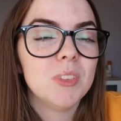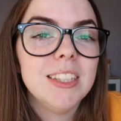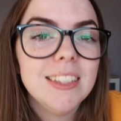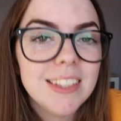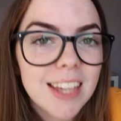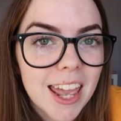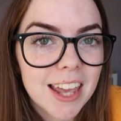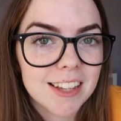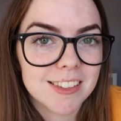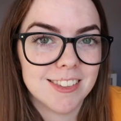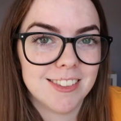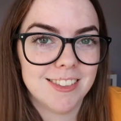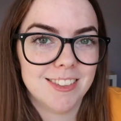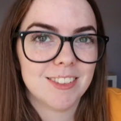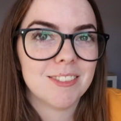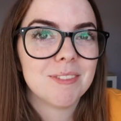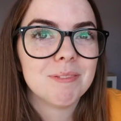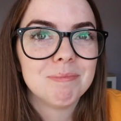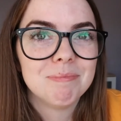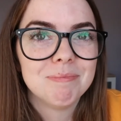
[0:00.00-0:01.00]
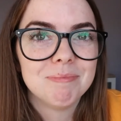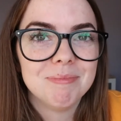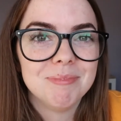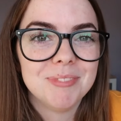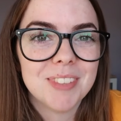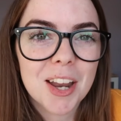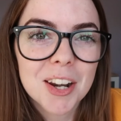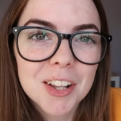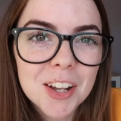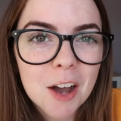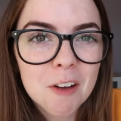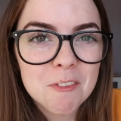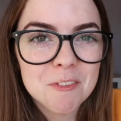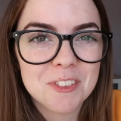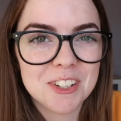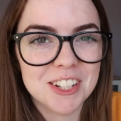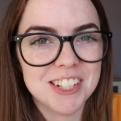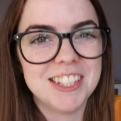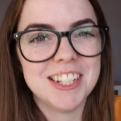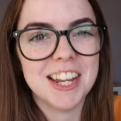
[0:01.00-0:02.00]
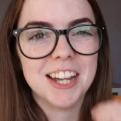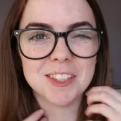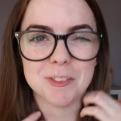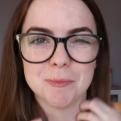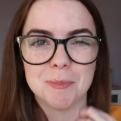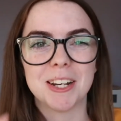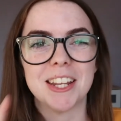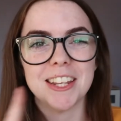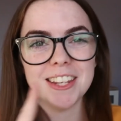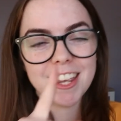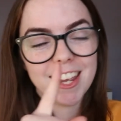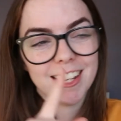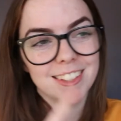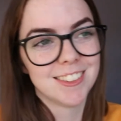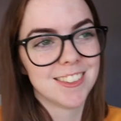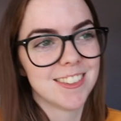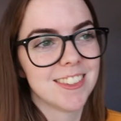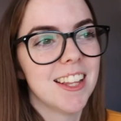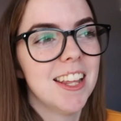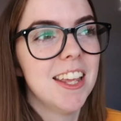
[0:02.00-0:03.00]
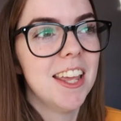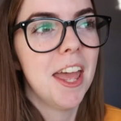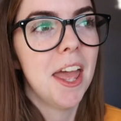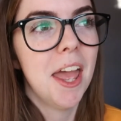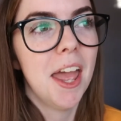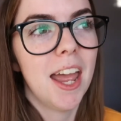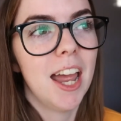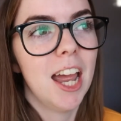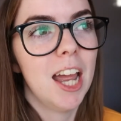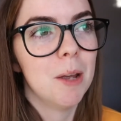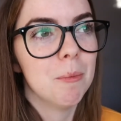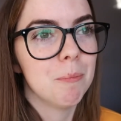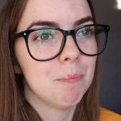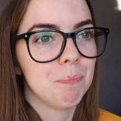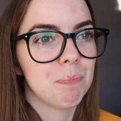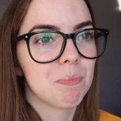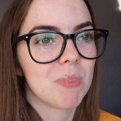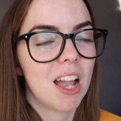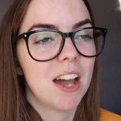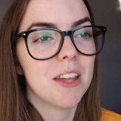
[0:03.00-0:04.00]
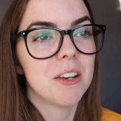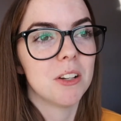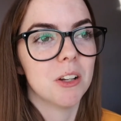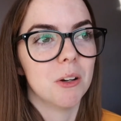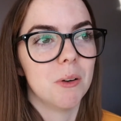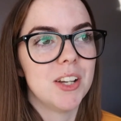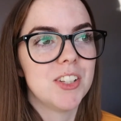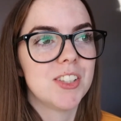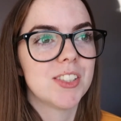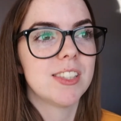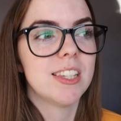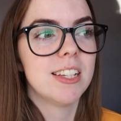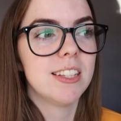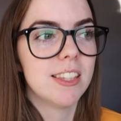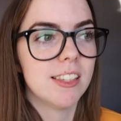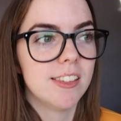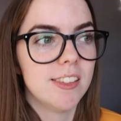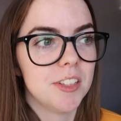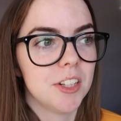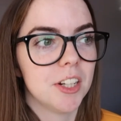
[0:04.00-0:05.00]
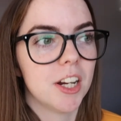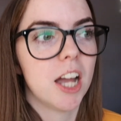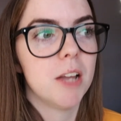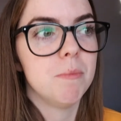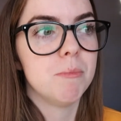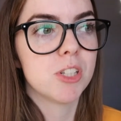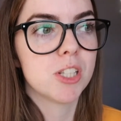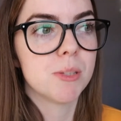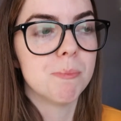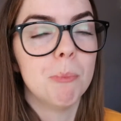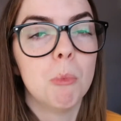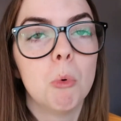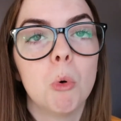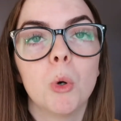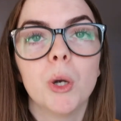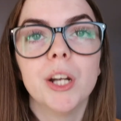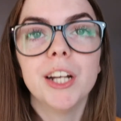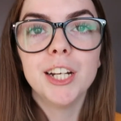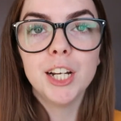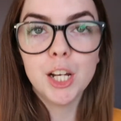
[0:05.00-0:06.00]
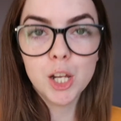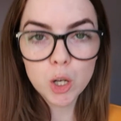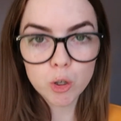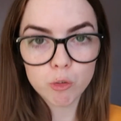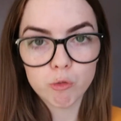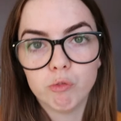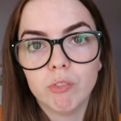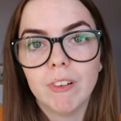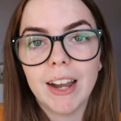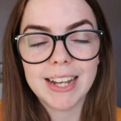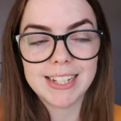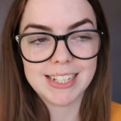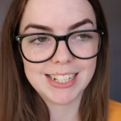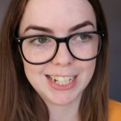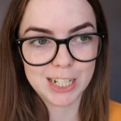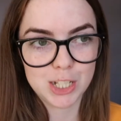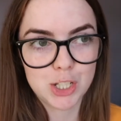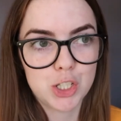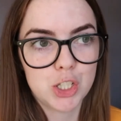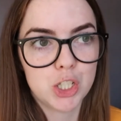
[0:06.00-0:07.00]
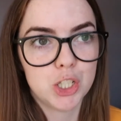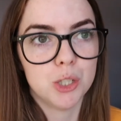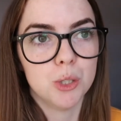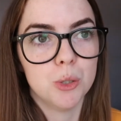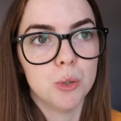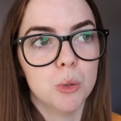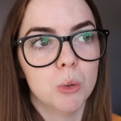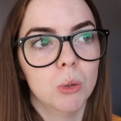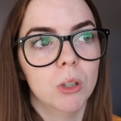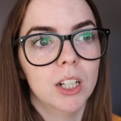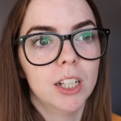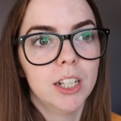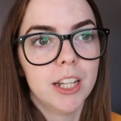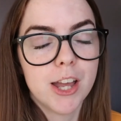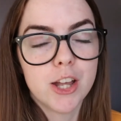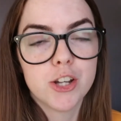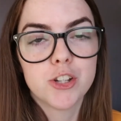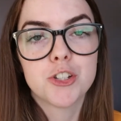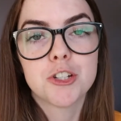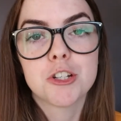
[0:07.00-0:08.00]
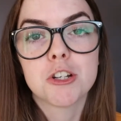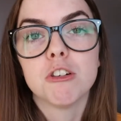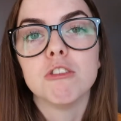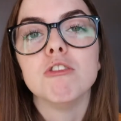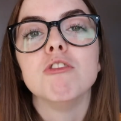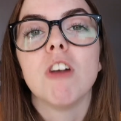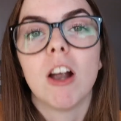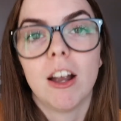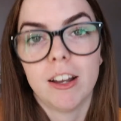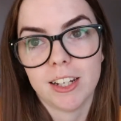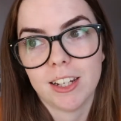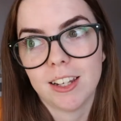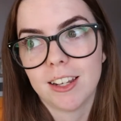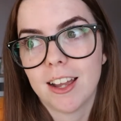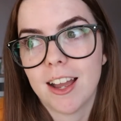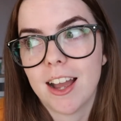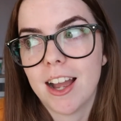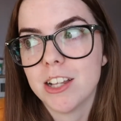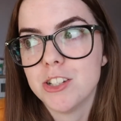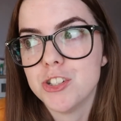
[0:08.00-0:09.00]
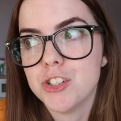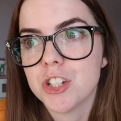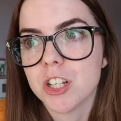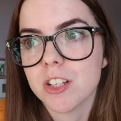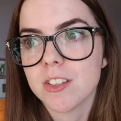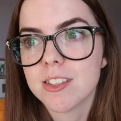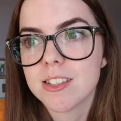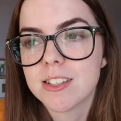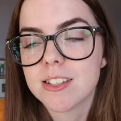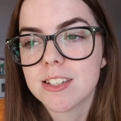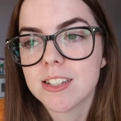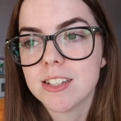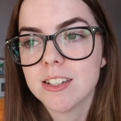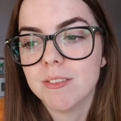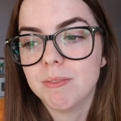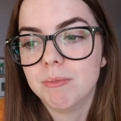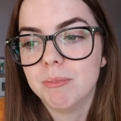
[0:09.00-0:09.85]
Yes. Not a confident yes, but a yes. I don't know. I just think this year I'm just more ready to try and just